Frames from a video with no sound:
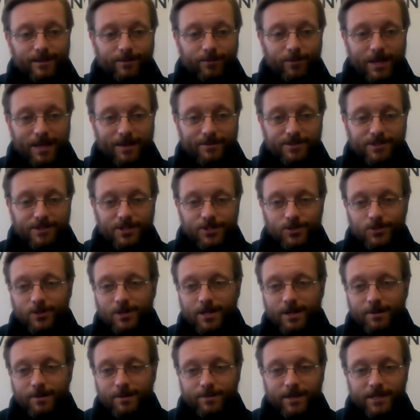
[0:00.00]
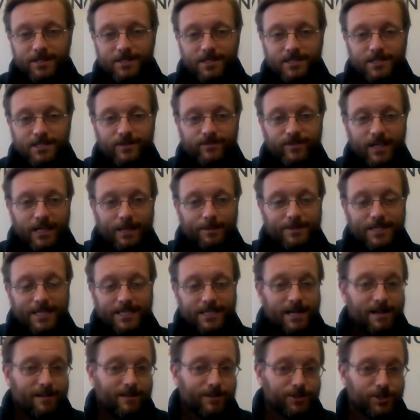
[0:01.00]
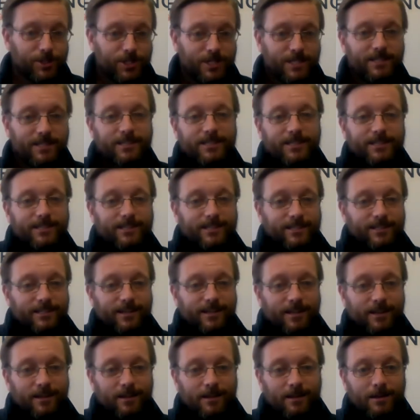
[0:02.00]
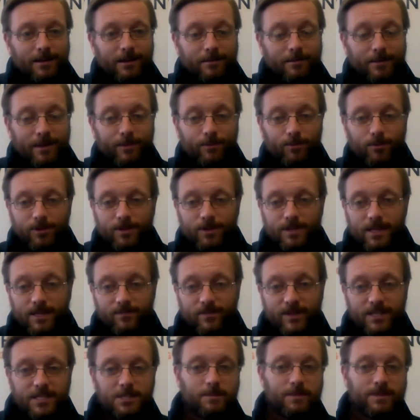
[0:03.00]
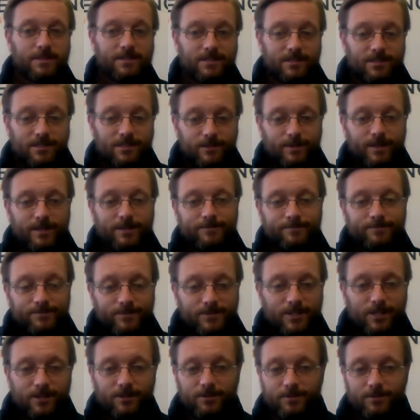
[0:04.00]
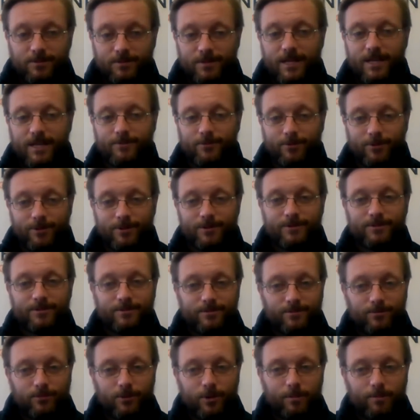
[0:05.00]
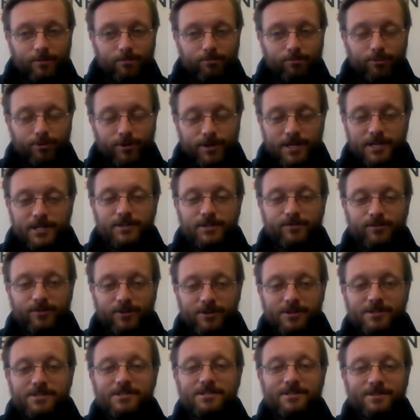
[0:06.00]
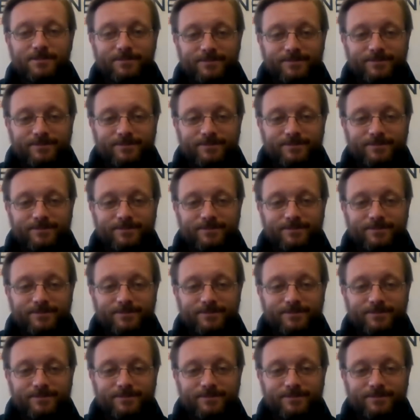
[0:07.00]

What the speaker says: We have sister companies that develop technology, and we're in the events business as well. So yeah, we're pretty diverse.